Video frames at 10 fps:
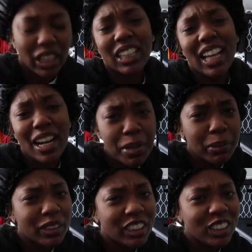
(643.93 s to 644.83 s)
And a lot of
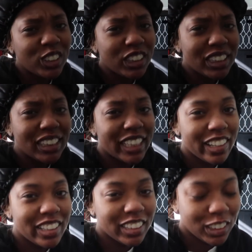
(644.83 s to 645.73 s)
people choose to
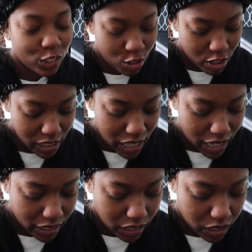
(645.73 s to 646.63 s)
share their story
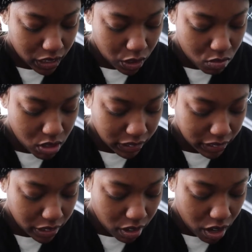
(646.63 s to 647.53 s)
like once
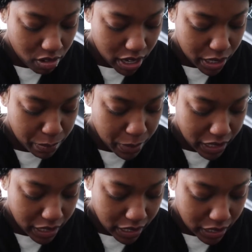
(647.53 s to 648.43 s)
they're already
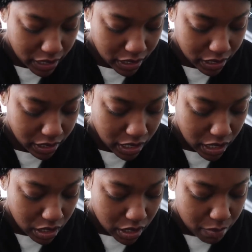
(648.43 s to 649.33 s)
big and
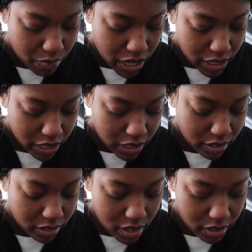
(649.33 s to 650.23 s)

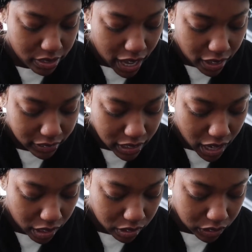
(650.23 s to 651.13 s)
making a thousand
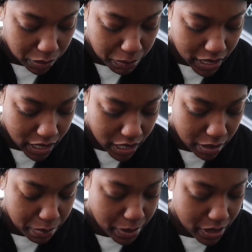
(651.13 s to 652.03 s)
dollars a
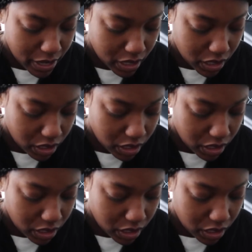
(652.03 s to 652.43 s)
minute, but